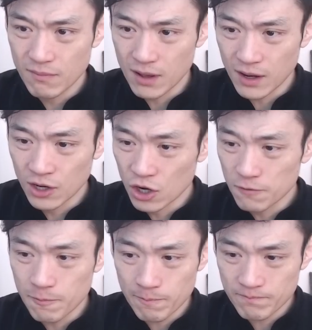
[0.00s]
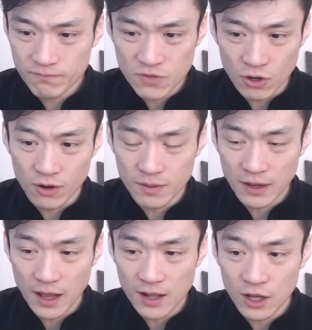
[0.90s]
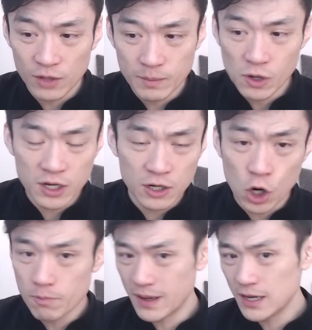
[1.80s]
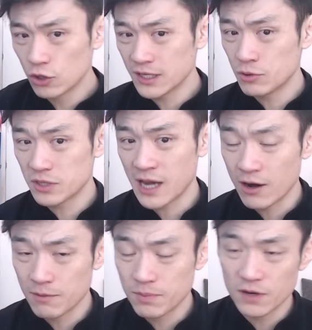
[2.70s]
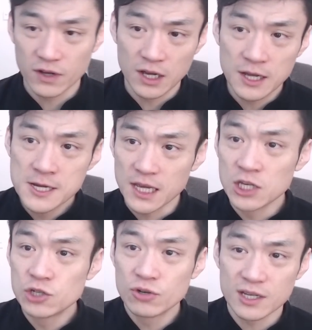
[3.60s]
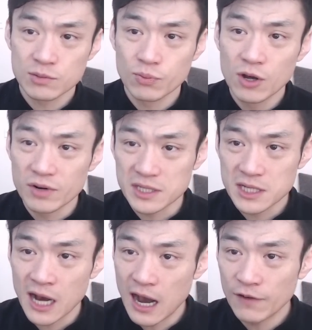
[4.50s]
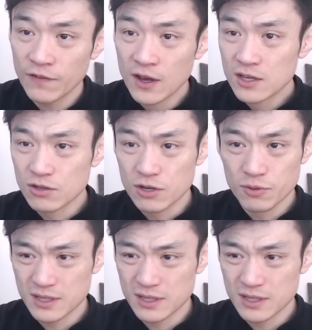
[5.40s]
a lot of, American Corambetti looks like he was carrying a bit of a injury as well on his calf. So it was